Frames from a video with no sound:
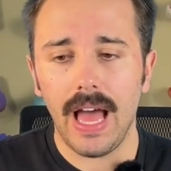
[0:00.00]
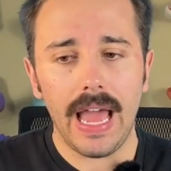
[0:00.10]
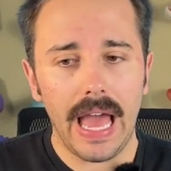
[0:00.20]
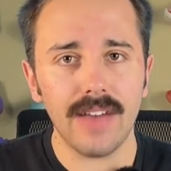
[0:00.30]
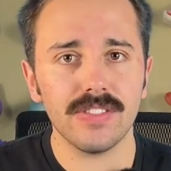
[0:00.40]
I
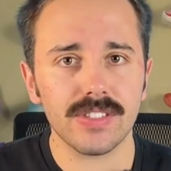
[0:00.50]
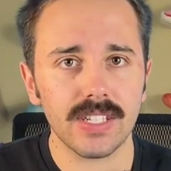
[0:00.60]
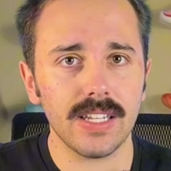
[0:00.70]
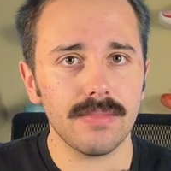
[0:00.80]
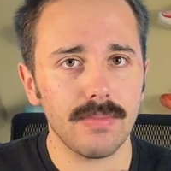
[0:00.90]
haven't
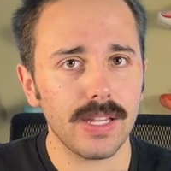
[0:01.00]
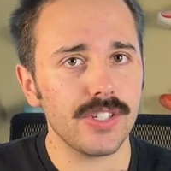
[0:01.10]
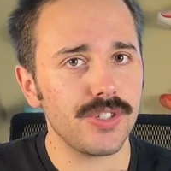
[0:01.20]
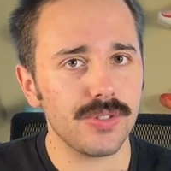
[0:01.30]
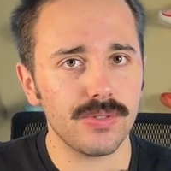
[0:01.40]
seen many
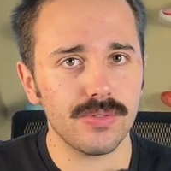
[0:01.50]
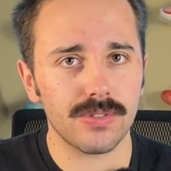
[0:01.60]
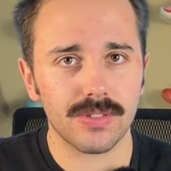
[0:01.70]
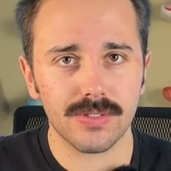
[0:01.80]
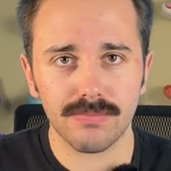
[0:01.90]

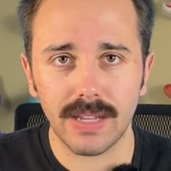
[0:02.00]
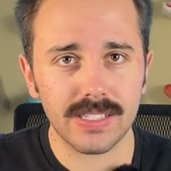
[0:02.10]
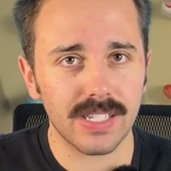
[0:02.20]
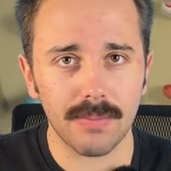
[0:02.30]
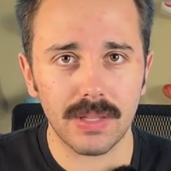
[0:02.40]
shoes
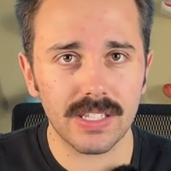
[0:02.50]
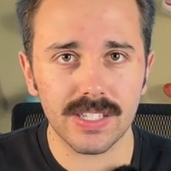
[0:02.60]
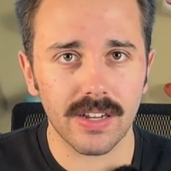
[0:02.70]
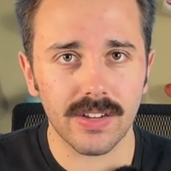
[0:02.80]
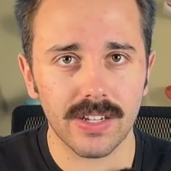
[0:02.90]
mess up in this
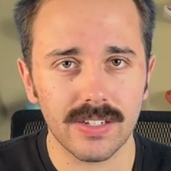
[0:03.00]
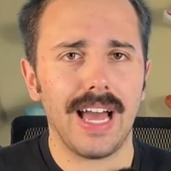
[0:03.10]
area.